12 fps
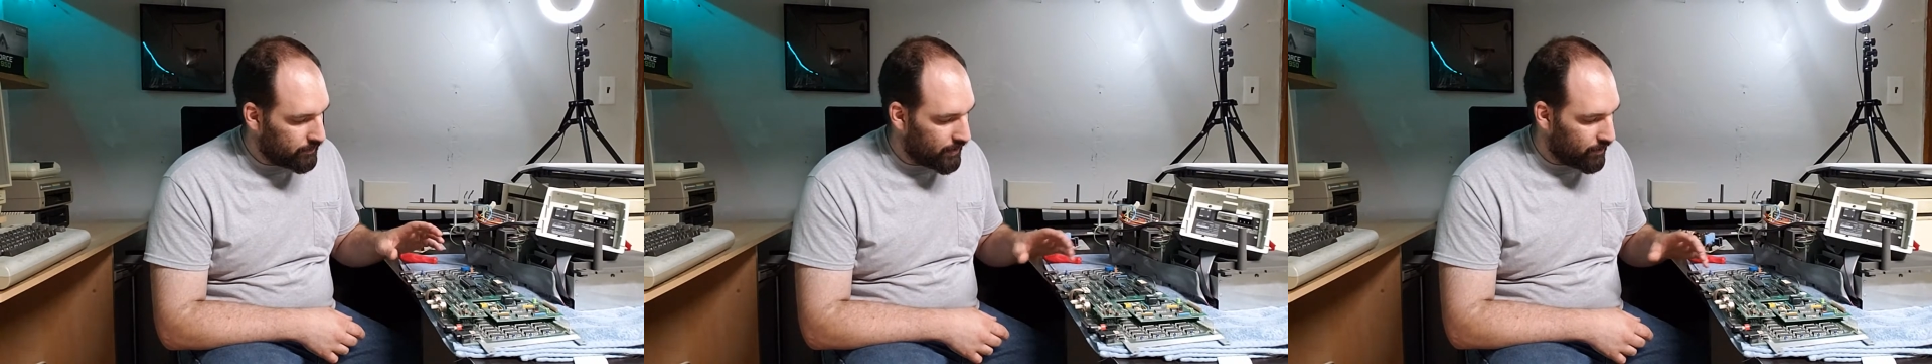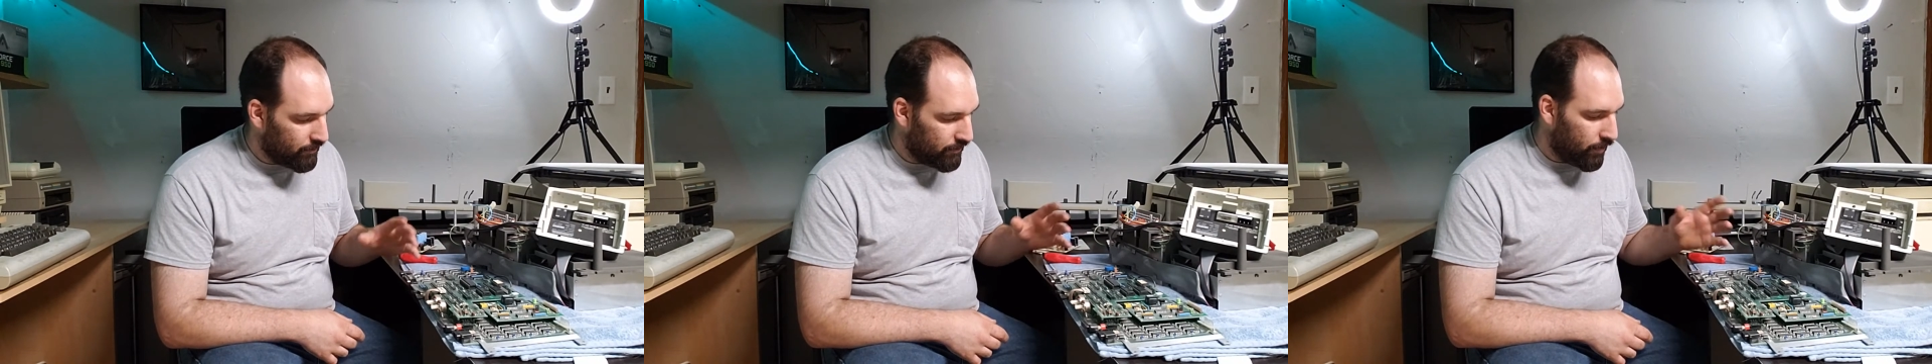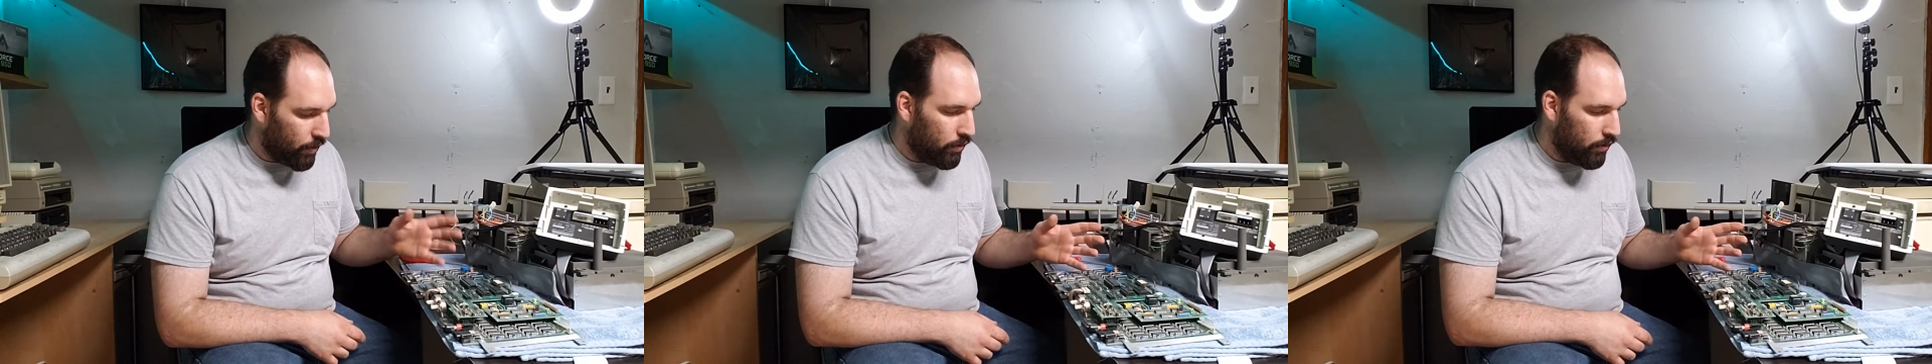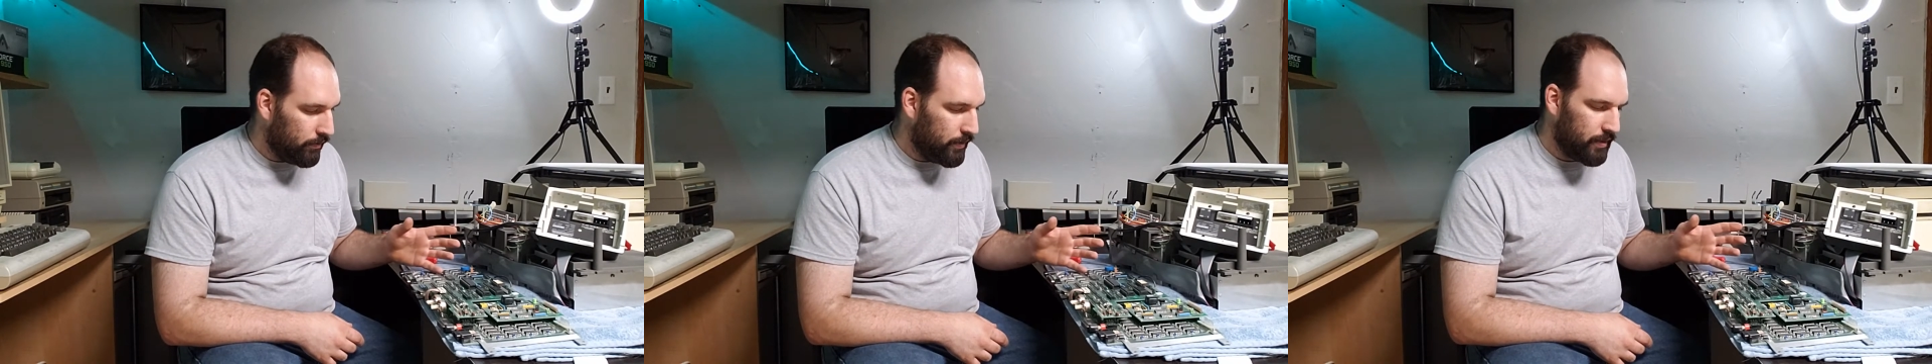
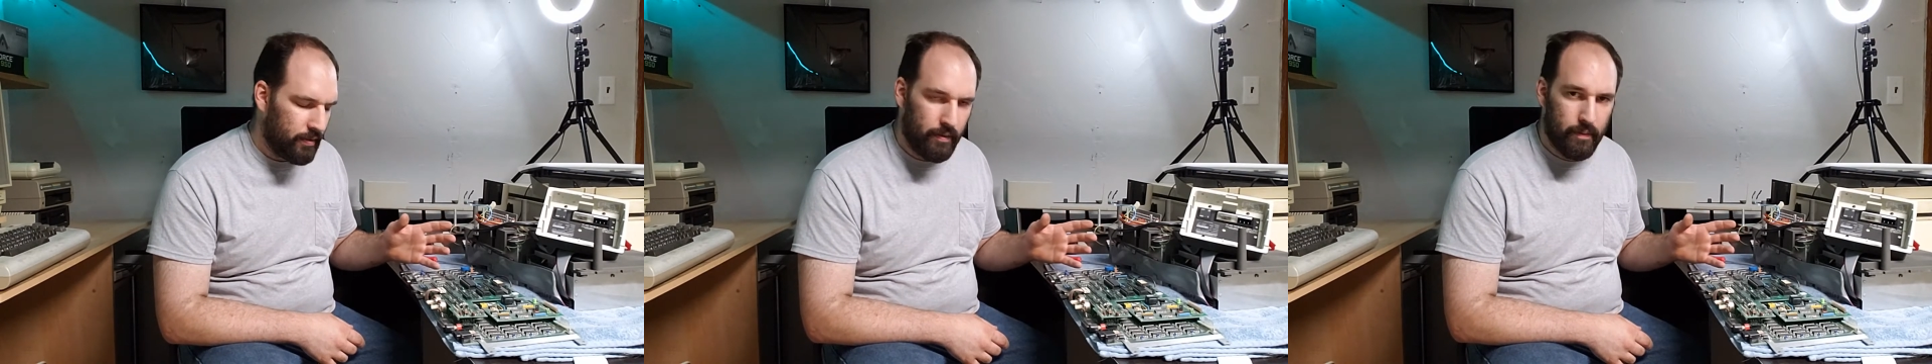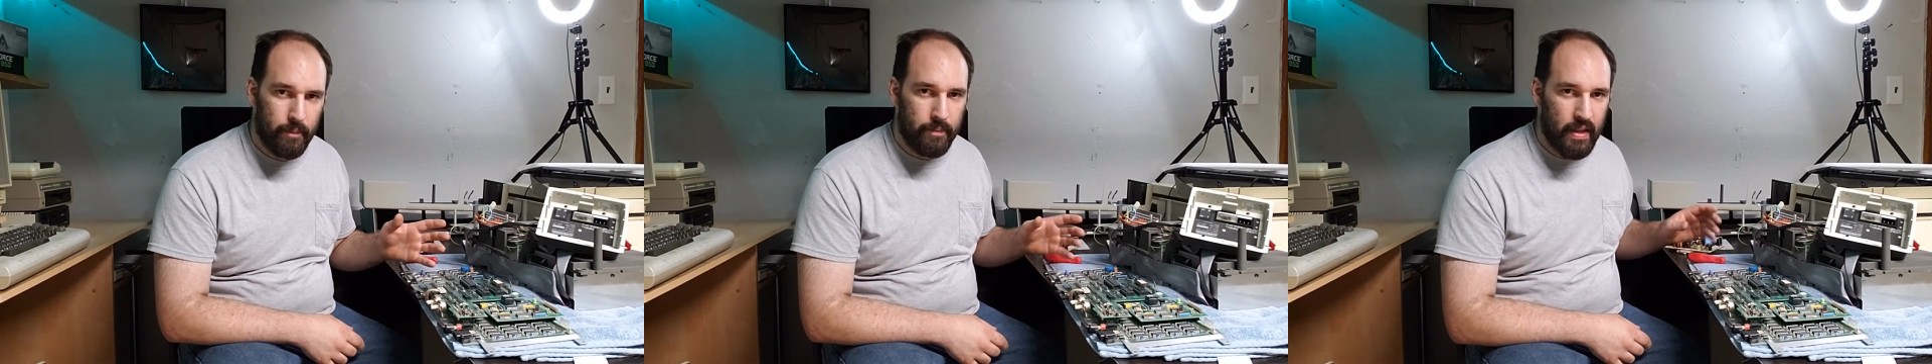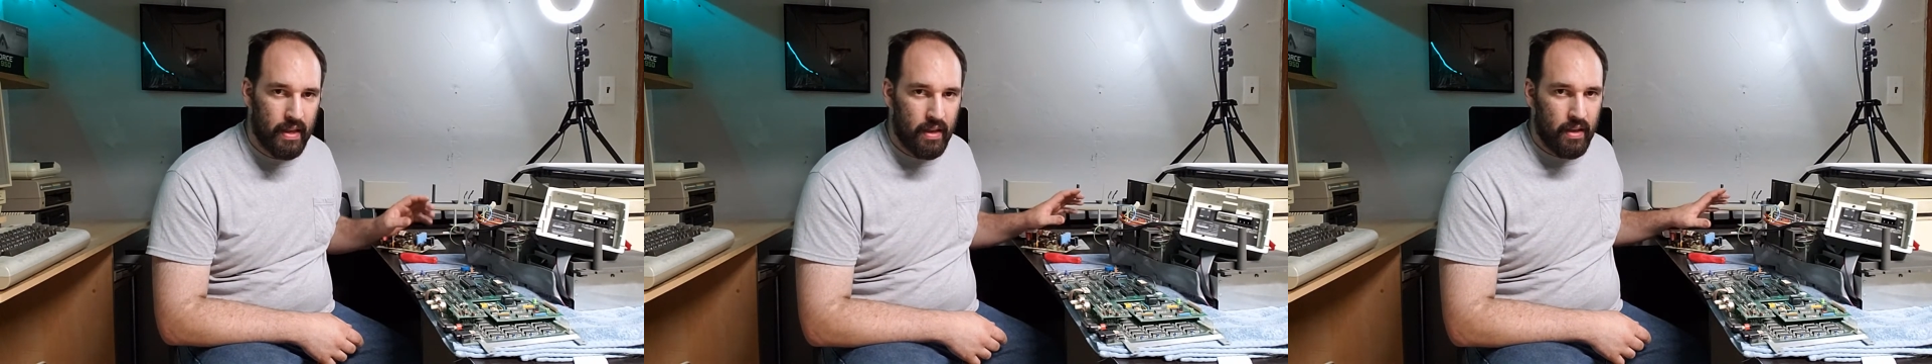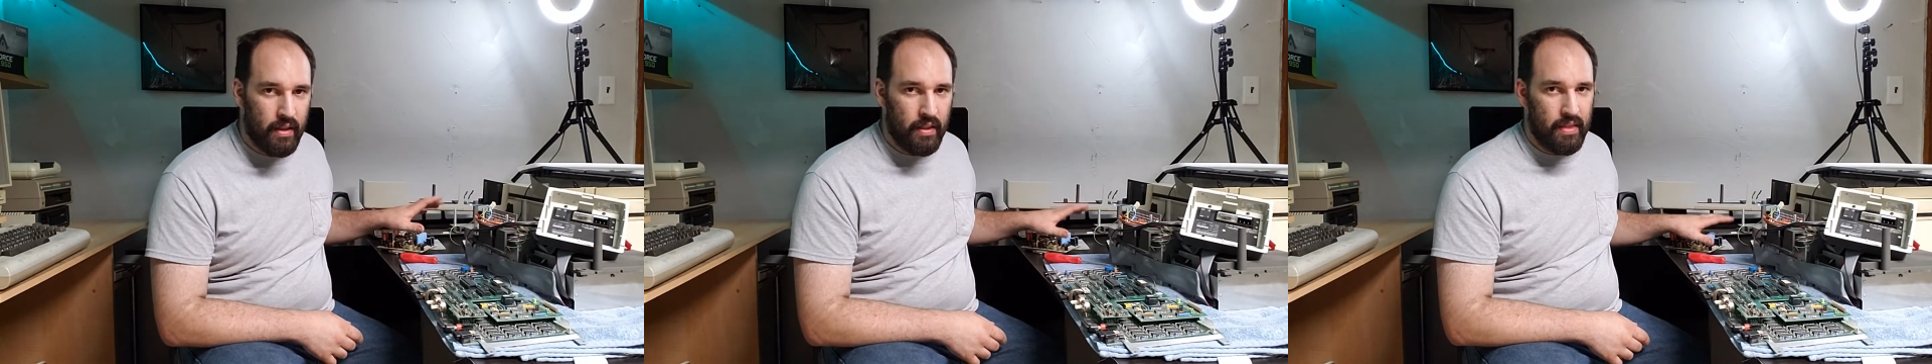involved
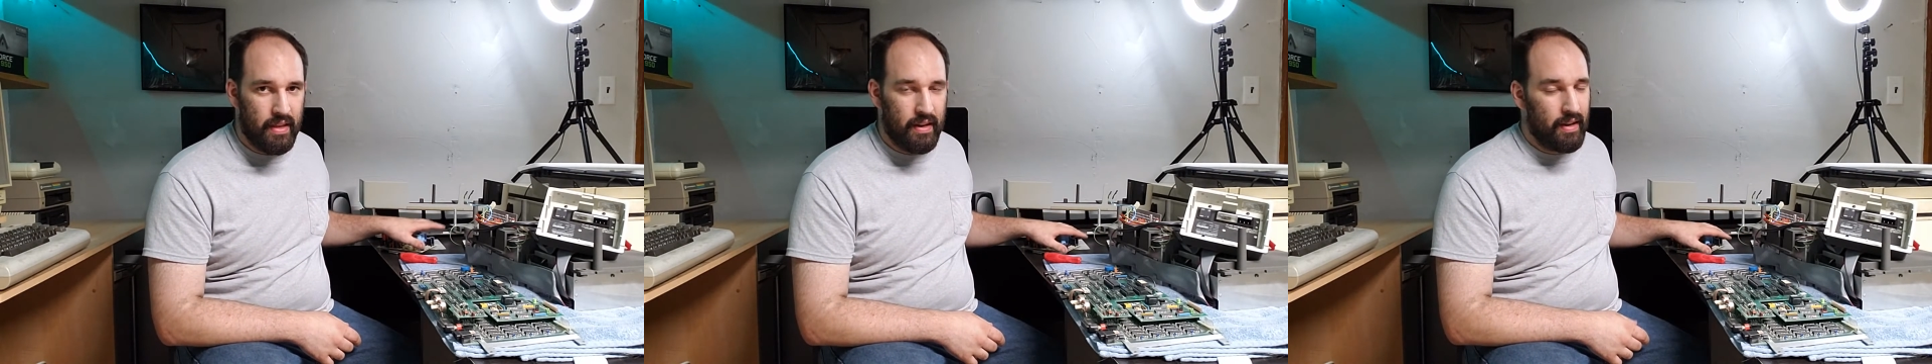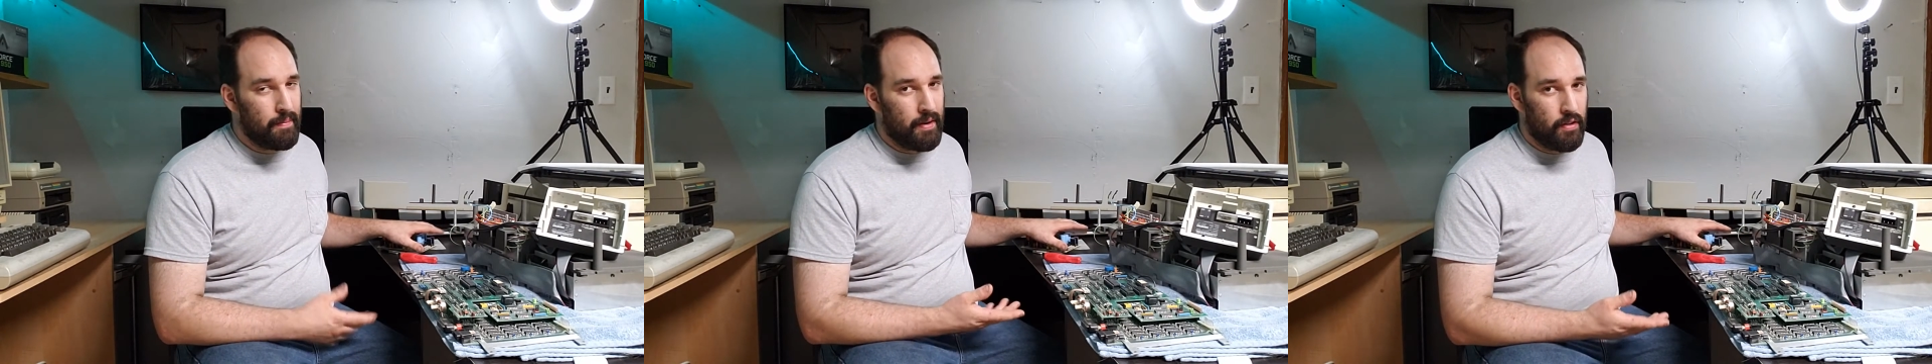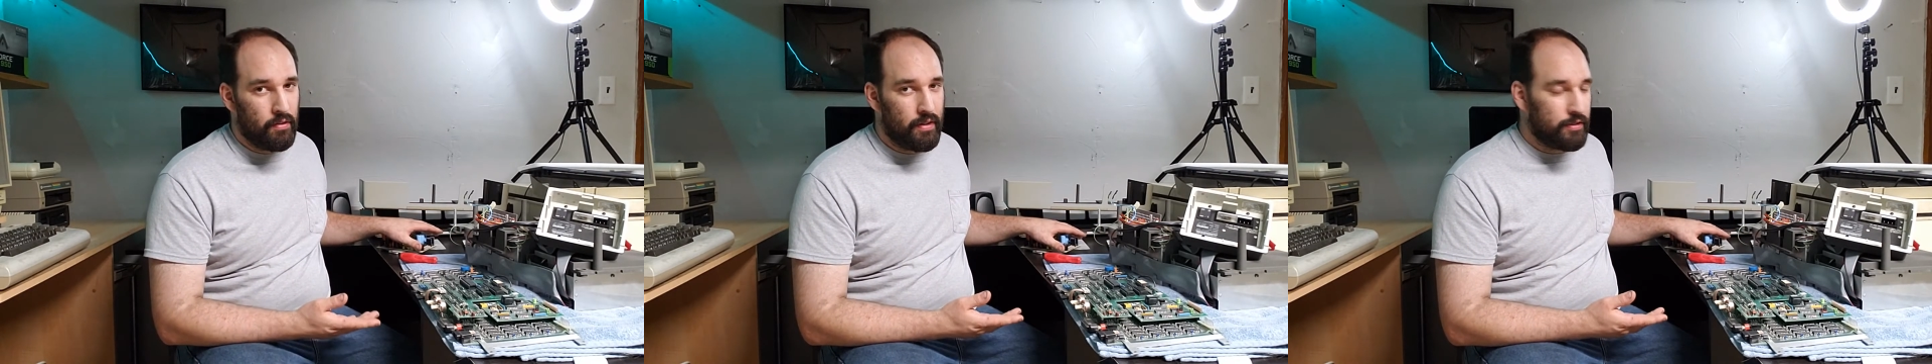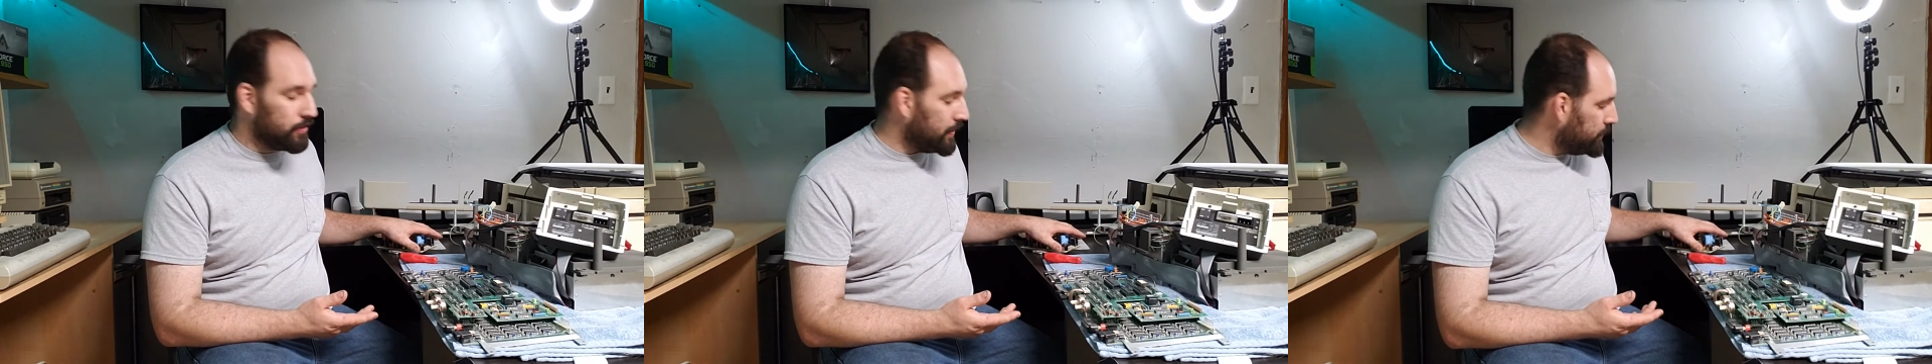than any of my other
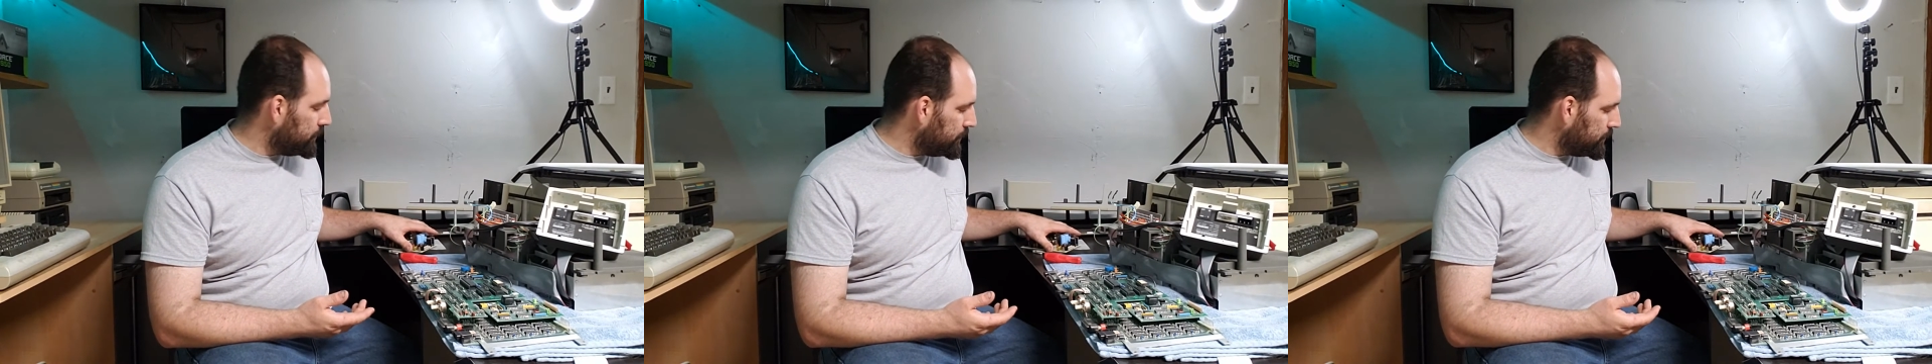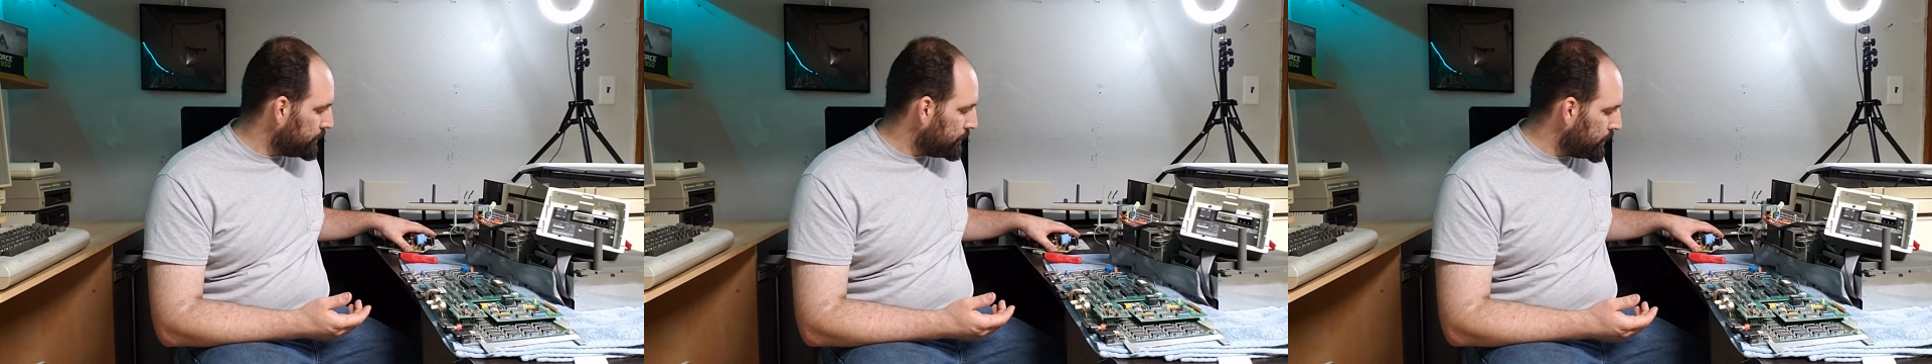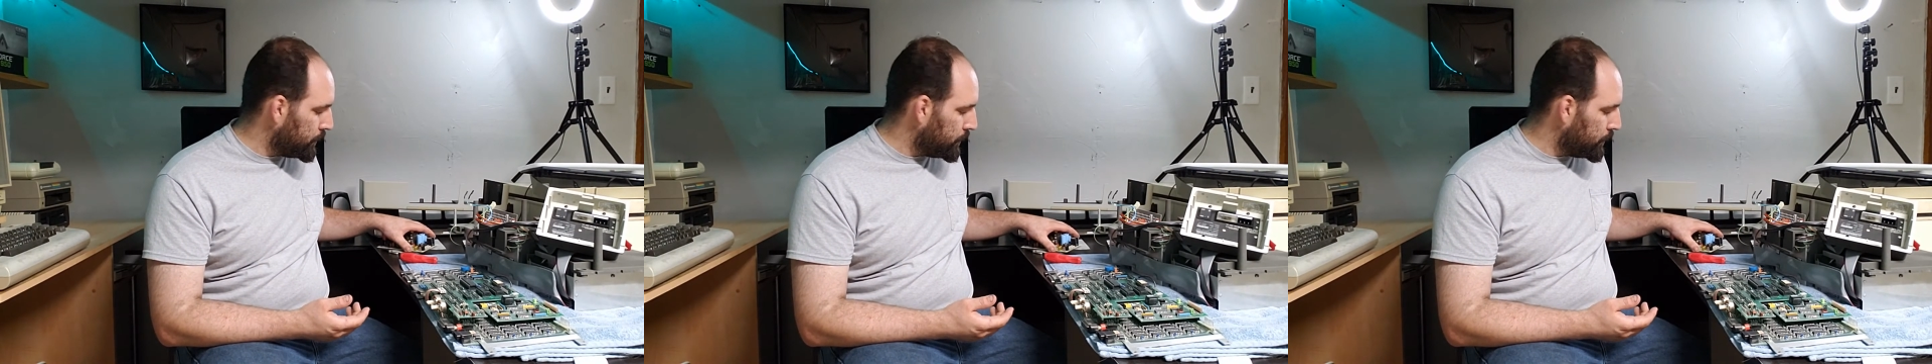restorations,